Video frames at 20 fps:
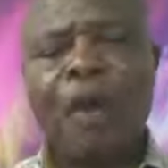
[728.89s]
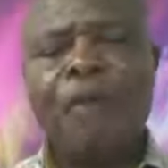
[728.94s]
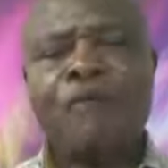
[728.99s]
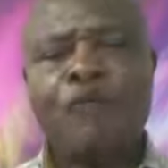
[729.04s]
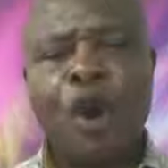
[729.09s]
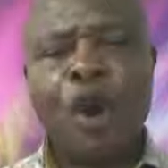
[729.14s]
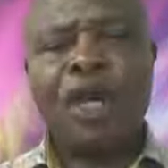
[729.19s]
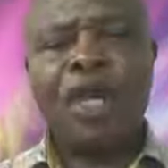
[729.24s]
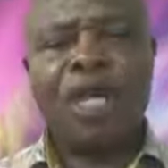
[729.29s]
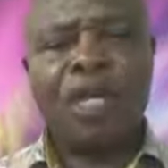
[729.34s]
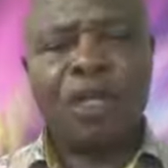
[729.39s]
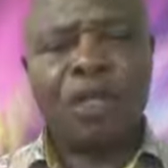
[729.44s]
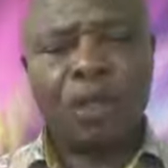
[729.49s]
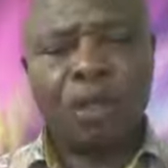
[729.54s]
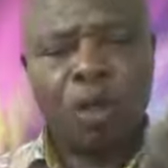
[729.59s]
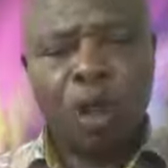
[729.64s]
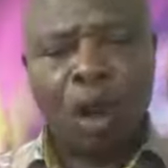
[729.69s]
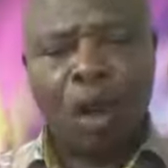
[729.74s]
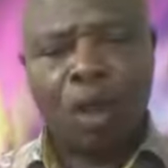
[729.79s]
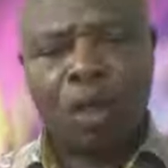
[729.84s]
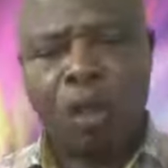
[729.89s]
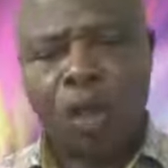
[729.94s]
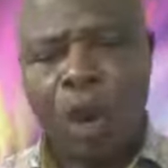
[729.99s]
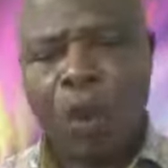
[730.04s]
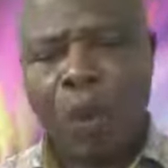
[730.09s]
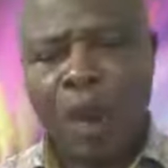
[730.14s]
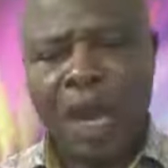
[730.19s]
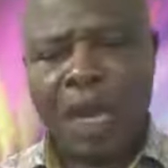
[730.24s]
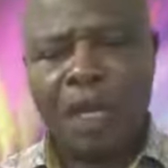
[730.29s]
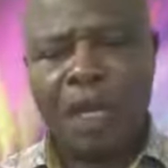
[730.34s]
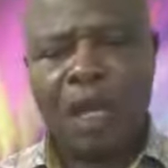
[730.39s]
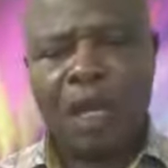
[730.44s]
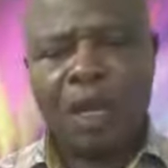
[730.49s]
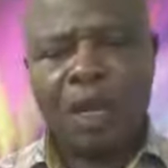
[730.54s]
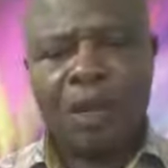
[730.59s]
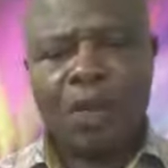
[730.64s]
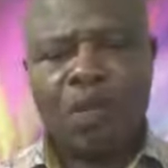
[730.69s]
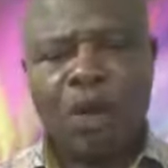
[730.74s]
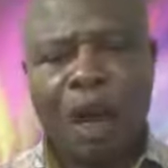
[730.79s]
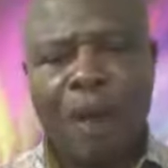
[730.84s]
for in so doing,
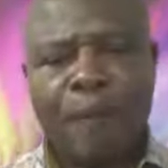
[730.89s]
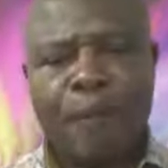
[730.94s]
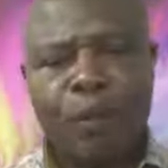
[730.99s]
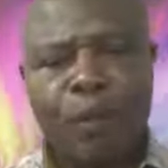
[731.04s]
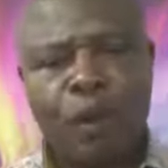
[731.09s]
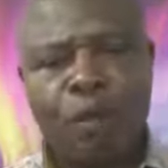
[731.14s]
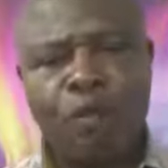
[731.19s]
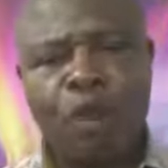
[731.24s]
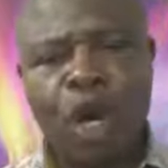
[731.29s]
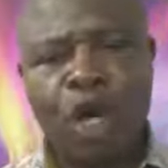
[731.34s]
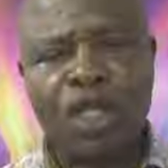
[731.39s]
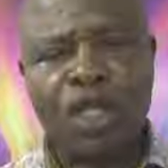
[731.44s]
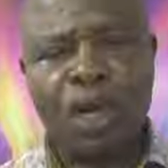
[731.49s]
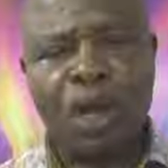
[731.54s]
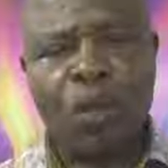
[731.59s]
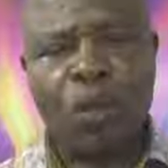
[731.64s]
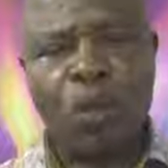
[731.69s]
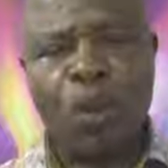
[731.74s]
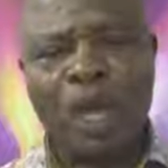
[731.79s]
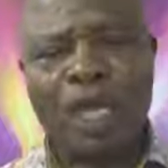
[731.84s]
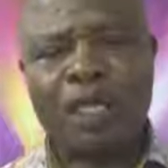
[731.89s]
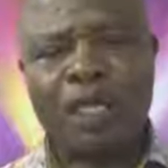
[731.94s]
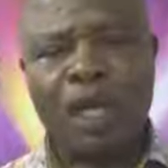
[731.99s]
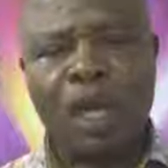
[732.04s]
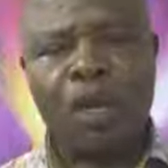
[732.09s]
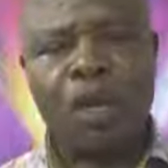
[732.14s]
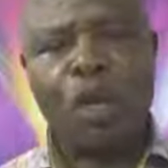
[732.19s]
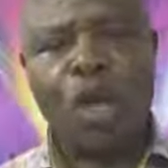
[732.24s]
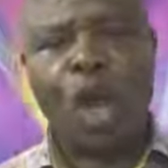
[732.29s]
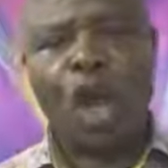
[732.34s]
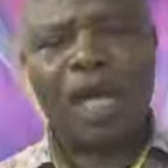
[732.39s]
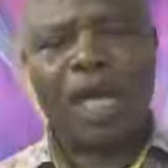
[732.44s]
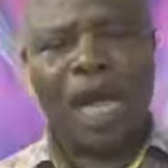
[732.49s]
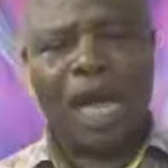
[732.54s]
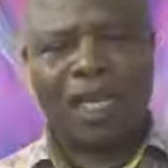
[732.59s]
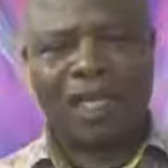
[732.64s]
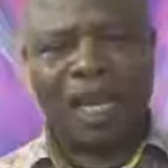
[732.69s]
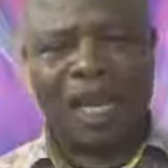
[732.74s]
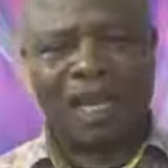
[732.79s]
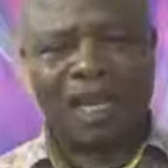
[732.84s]
your promotion which the Lord
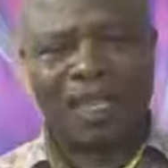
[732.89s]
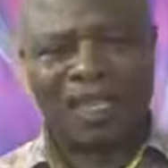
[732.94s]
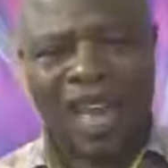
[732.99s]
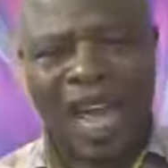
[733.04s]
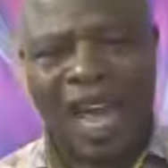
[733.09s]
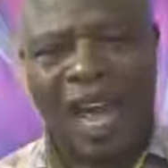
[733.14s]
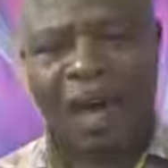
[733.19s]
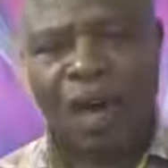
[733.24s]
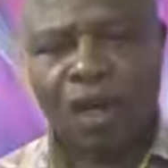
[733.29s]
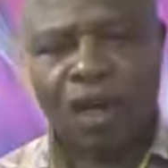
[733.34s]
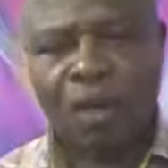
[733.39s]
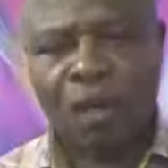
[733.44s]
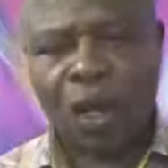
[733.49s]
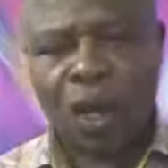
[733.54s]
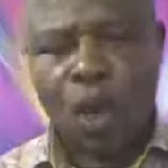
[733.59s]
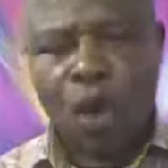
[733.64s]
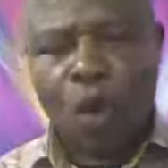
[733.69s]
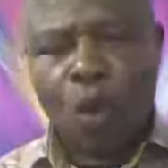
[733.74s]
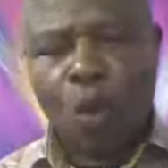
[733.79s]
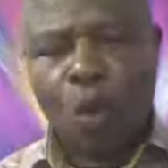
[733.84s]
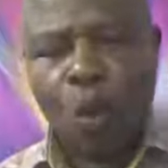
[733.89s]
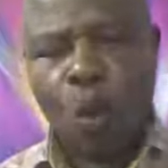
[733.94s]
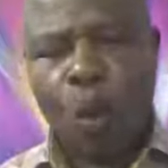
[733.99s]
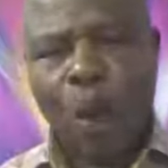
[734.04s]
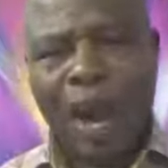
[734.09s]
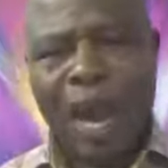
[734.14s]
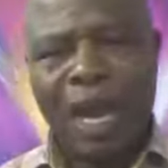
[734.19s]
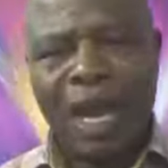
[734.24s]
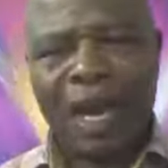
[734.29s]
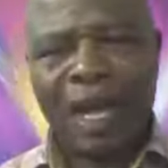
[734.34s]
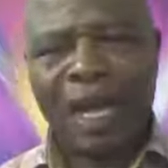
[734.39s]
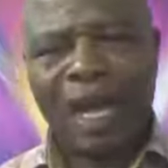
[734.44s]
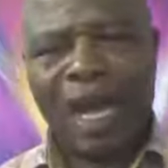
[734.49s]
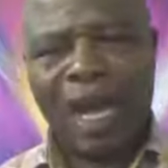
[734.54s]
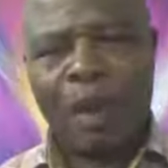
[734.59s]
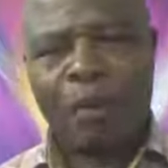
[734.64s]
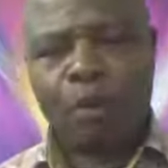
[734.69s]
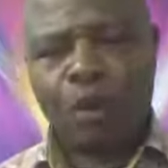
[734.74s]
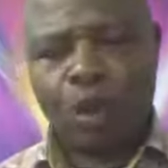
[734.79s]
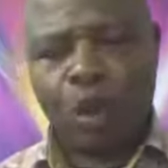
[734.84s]
has announced will
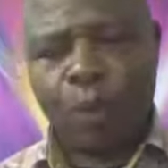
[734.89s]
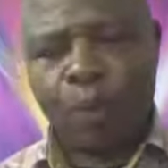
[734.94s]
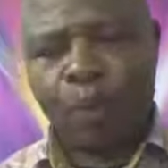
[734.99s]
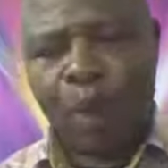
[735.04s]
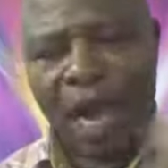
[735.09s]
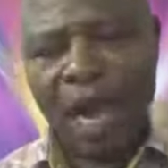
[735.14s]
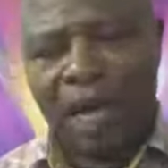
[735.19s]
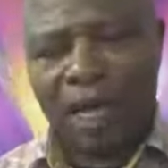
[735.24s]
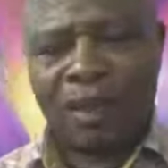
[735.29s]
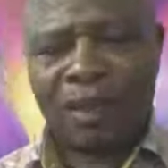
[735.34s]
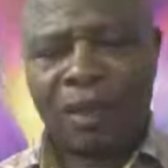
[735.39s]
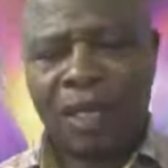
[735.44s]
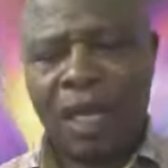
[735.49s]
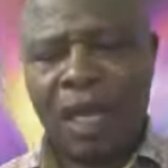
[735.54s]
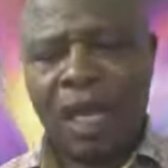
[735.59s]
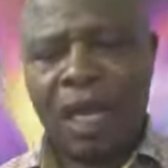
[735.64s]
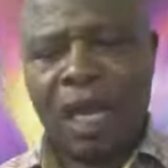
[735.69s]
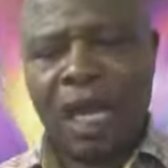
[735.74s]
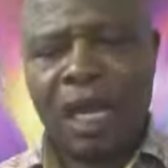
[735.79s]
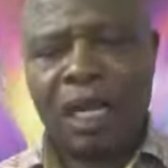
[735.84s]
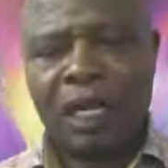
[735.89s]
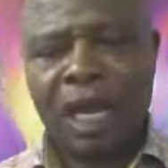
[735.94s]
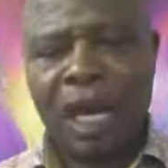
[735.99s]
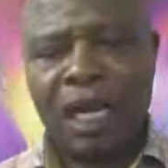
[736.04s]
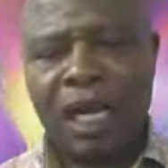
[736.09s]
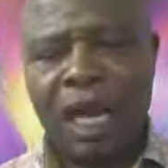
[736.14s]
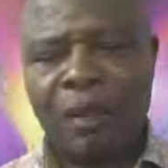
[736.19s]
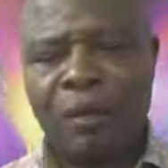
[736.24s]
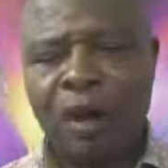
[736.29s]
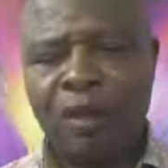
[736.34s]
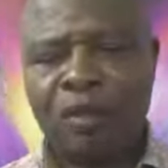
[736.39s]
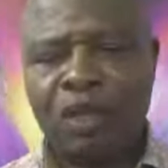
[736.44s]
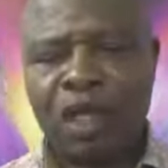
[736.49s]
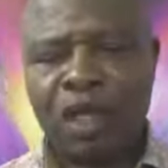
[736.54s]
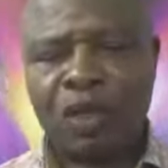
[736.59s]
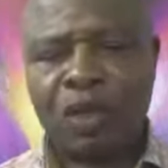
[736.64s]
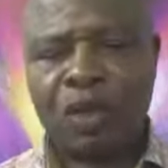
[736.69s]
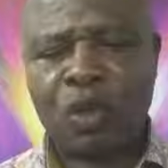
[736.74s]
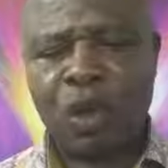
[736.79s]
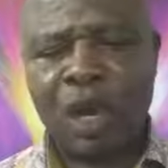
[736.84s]
come to pass in the name of
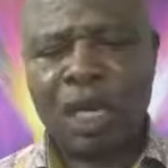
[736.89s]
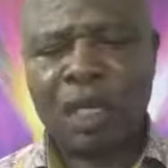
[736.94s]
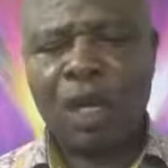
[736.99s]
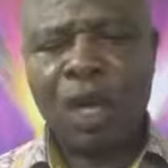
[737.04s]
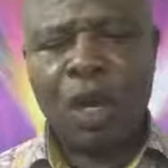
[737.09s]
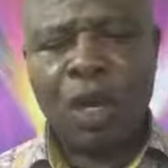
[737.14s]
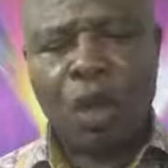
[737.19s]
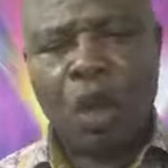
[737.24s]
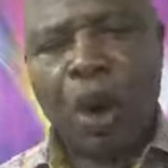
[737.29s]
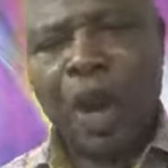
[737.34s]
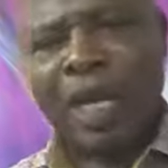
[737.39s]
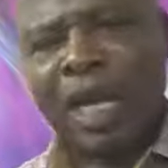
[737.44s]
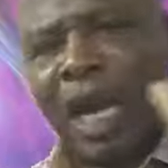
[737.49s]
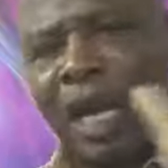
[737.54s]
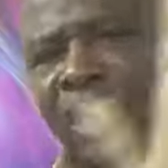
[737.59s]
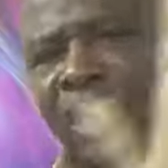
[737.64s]
Jesus Christ. Go ahead and